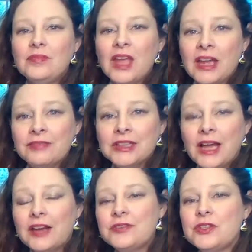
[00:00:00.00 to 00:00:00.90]
I have a
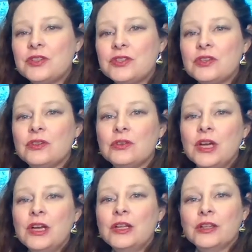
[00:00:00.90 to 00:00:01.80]
lot of students who
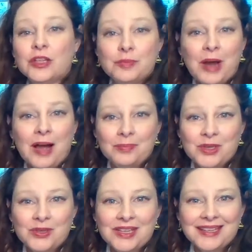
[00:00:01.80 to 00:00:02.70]
learn pop
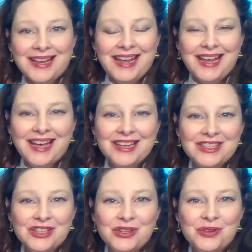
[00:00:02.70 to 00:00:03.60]
music and
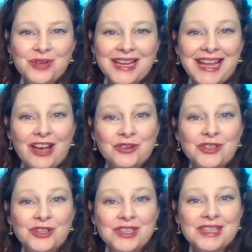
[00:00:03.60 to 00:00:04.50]
who
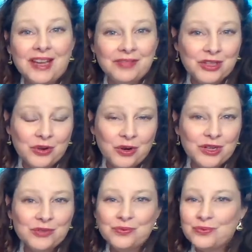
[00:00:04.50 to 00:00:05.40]
encounter seven chords
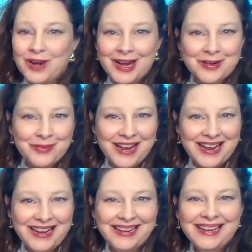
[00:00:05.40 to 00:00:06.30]
right
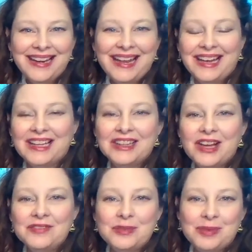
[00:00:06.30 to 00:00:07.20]
away. And I love
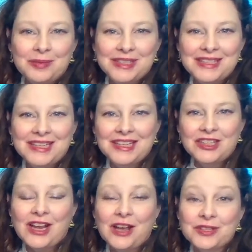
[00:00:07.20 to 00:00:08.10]
to be able to teach
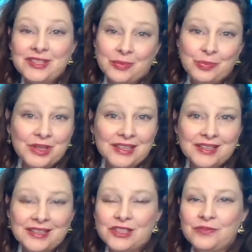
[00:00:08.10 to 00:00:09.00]
how simple it
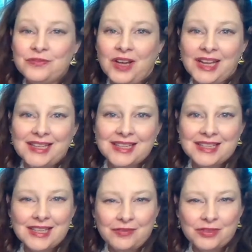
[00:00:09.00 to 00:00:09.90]
is to find a
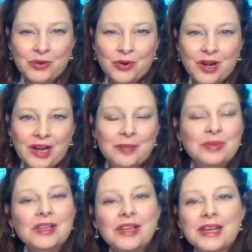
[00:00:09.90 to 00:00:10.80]
seventh chord and
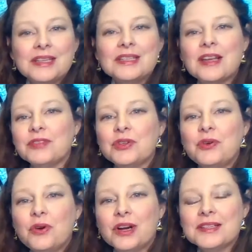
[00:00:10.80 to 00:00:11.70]
play seventh
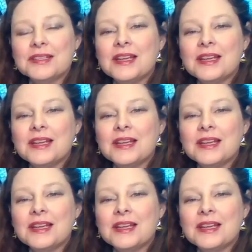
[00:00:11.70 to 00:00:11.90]
chords.